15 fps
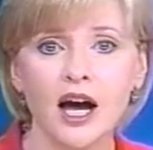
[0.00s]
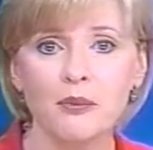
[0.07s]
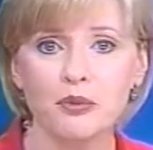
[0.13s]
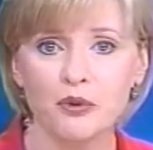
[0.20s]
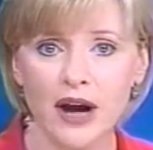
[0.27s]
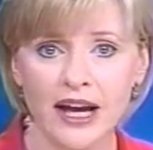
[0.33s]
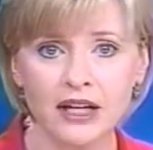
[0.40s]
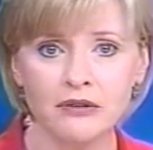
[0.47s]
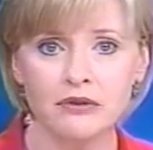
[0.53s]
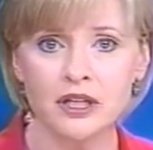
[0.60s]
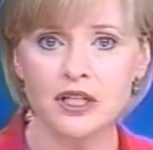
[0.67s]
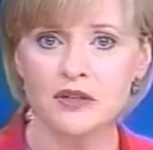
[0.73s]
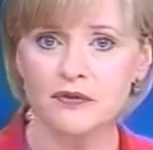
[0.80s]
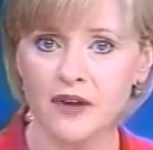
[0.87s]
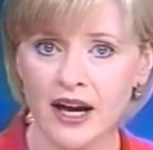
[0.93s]
A
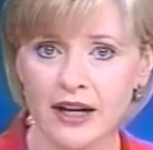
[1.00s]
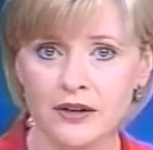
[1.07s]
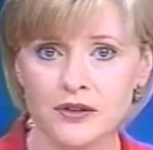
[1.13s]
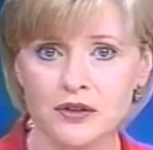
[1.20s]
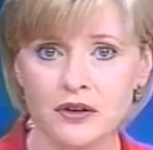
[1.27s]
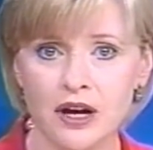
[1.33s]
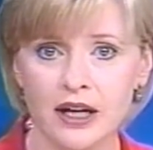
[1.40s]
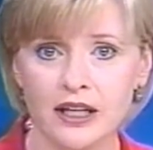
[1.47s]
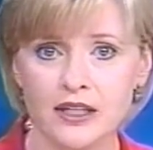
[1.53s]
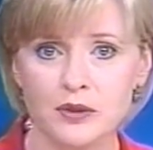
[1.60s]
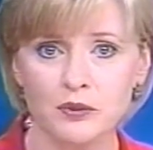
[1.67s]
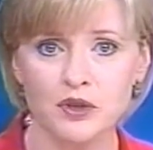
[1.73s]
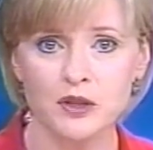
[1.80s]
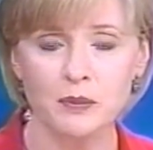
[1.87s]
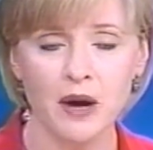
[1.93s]
Breckenridge fire truck
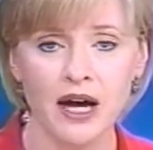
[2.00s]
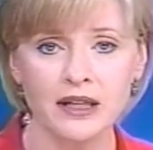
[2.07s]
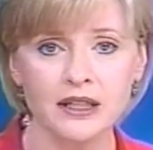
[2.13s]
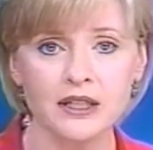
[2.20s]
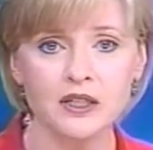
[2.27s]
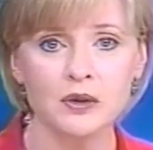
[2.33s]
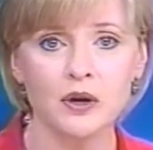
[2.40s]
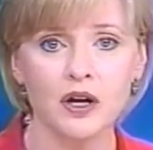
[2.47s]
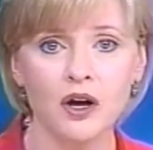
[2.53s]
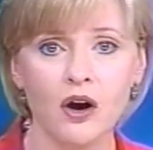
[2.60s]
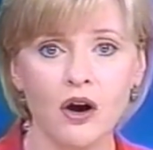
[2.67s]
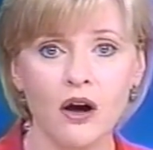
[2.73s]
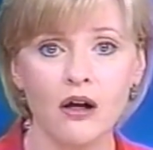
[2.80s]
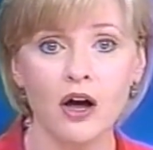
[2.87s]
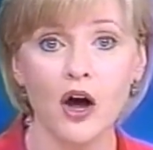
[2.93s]
is responding to a
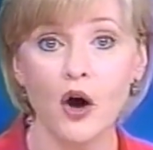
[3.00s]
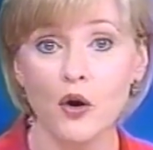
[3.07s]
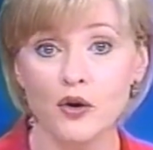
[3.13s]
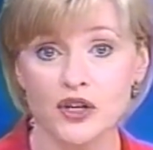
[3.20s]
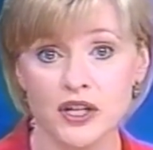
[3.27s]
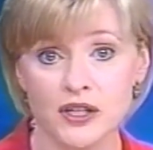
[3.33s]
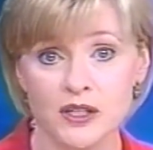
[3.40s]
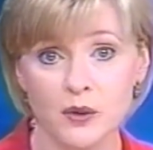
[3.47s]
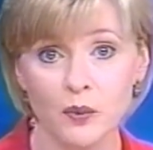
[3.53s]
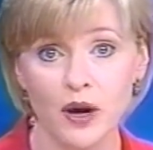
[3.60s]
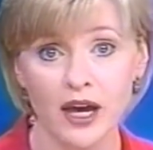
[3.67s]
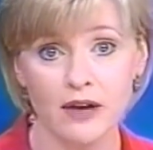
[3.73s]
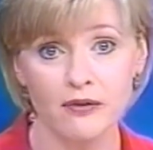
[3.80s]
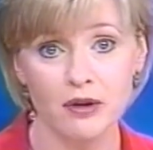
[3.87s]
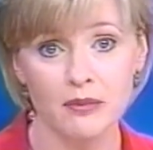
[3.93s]
call oceans
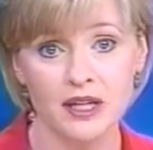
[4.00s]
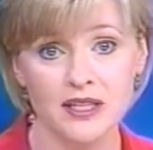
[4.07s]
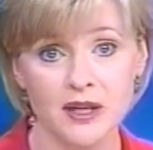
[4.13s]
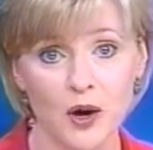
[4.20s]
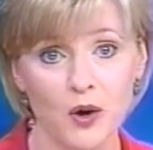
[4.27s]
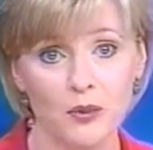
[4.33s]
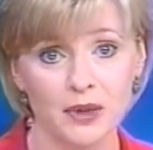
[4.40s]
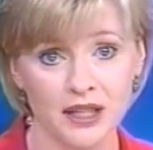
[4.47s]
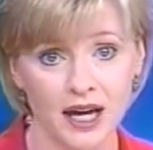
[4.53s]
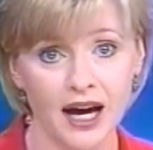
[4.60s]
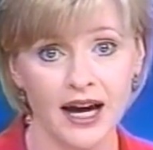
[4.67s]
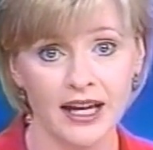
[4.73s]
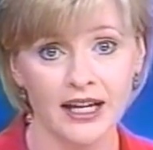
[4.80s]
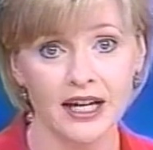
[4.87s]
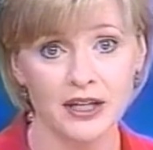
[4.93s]
away from its home in the
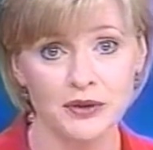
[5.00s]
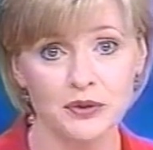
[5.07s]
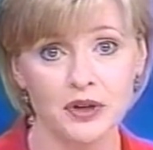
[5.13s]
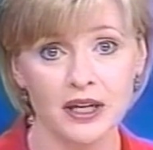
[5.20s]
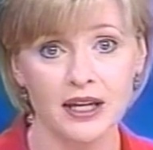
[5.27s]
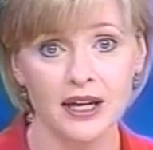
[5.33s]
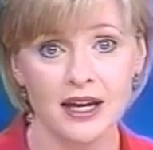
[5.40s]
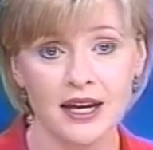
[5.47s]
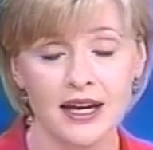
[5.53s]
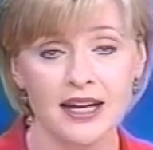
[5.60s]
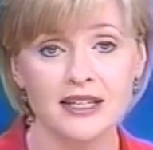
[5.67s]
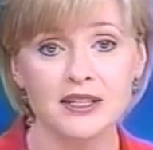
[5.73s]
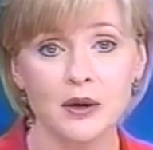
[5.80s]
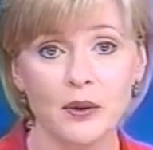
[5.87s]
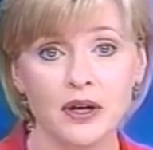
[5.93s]
high country.
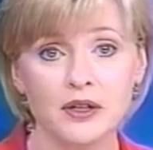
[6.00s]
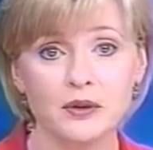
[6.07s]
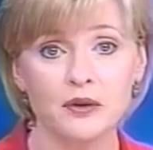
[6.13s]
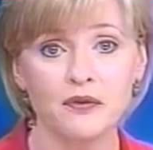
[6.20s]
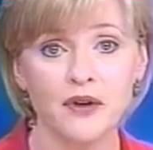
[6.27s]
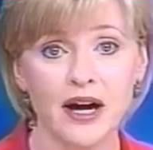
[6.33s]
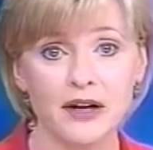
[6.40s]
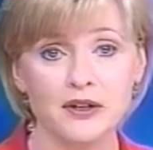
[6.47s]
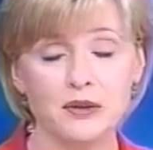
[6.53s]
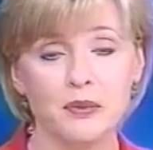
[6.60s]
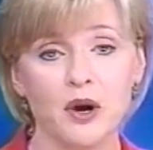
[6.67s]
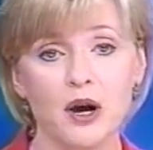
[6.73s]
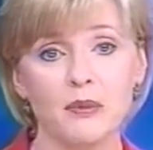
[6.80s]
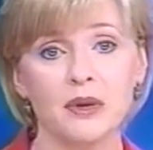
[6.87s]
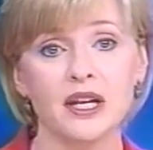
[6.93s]
It's going to a fire
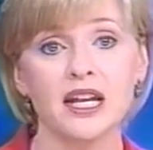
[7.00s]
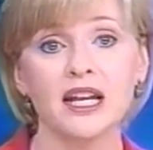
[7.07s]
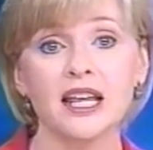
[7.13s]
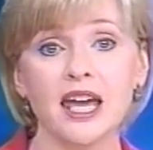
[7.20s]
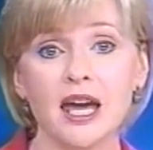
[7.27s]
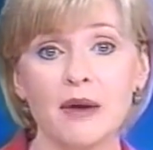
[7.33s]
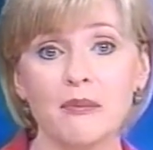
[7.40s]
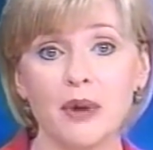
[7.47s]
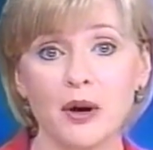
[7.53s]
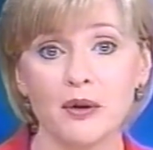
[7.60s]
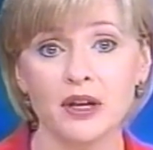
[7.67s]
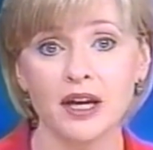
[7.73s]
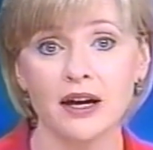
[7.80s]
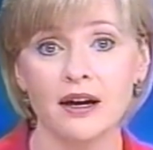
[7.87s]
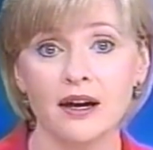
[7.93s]
department in
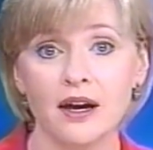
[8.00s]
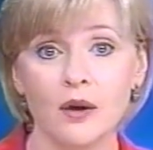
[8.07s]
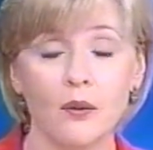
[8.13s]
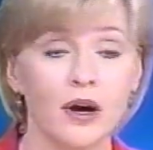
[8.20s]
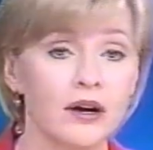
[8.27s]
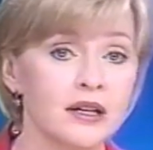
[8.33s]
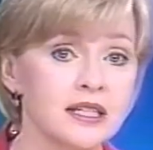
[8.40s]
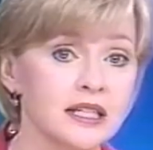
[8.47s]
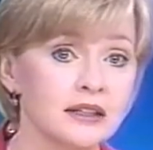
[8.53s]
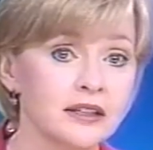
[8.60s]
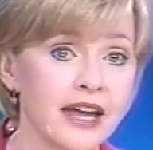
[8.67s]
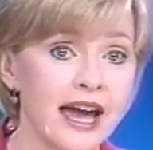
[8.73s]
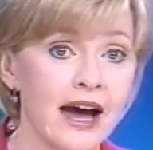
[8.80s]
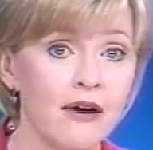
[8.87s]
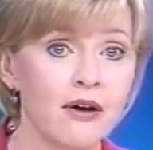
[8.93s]
Cambodia, where until
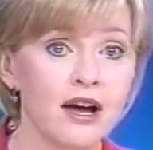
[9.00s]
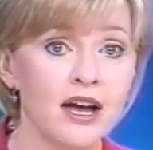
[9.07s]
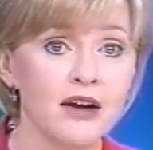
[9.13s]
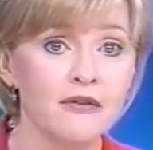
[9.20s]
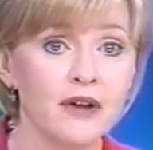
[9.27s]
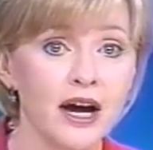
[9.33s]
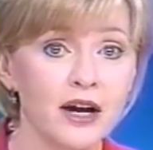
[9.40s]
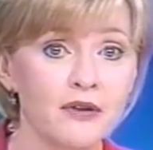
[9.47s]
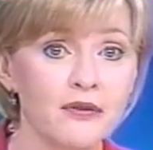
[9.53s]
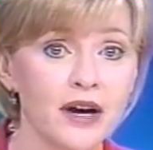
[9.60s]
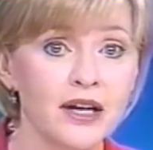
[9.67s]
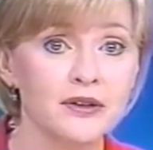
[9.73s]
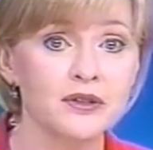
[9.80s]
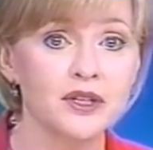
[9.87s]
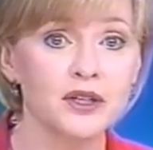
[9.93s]
now,
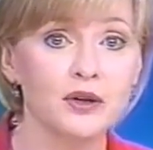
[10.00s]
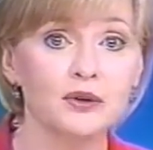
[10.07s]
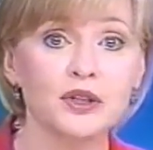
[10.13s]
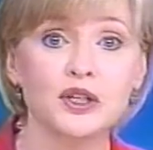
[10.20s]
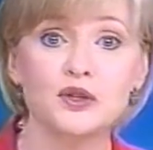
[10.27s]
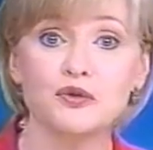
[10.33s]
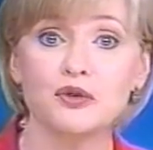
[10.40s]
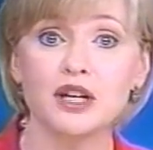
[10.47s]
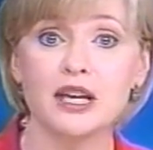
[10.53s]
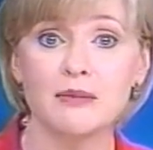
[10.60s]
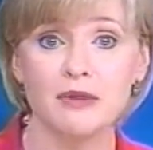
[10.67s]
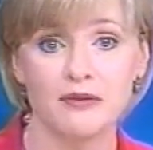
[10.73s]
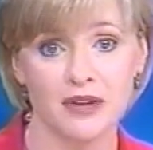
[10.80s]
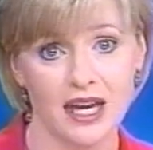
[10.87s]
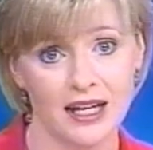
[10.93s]
firefighters could only
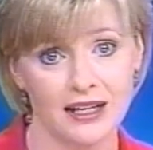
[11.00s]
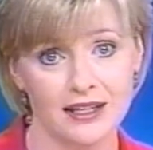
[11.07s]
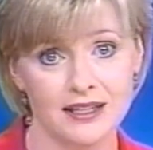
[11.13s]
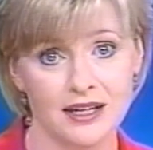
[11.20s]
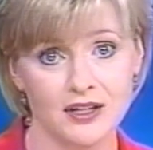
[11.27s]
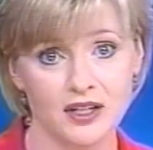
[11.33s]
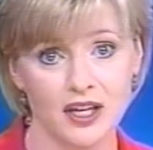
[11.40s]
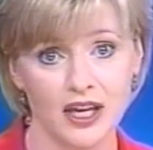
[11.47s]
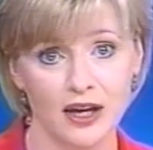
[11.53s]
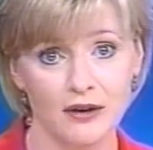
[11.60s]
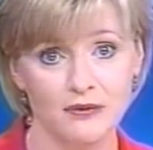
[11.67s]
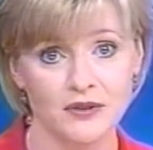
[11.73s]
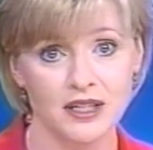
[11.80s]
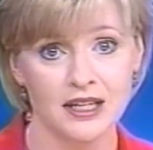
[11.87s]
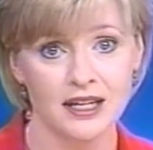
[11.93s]
dream of getting such a
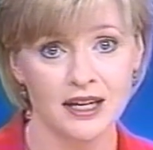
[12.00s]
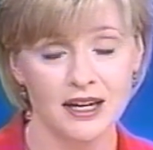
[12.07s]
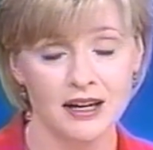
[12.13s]
gift.